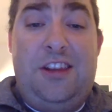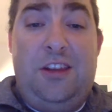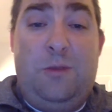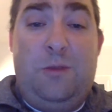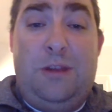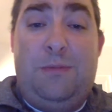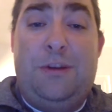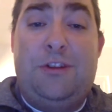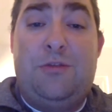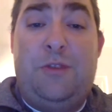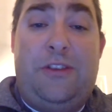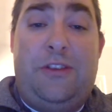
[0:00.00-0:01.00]
Your winning pitcher
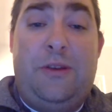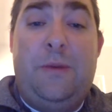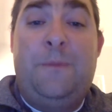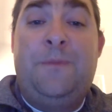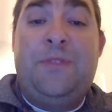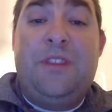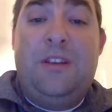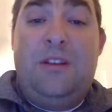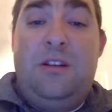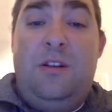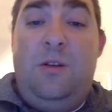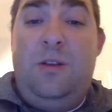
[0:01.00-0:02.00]
was
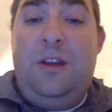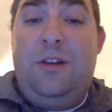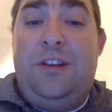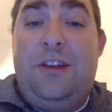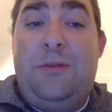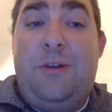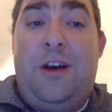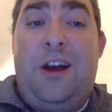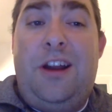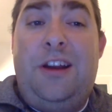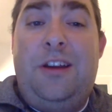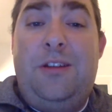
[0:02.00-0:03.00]
Julio
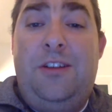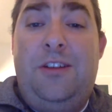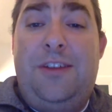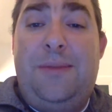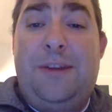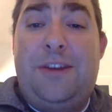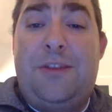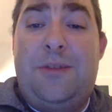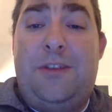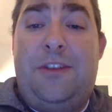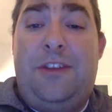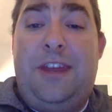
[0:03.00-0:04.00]
Teheran, and your losing pitcher
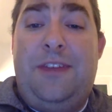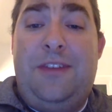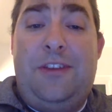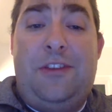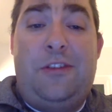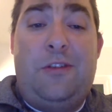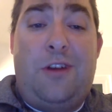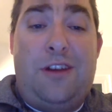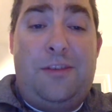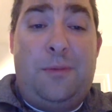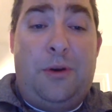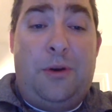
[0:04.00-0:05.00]
was Steven
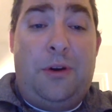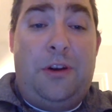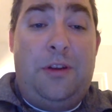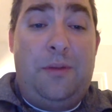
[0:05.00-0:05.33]
Strasburg.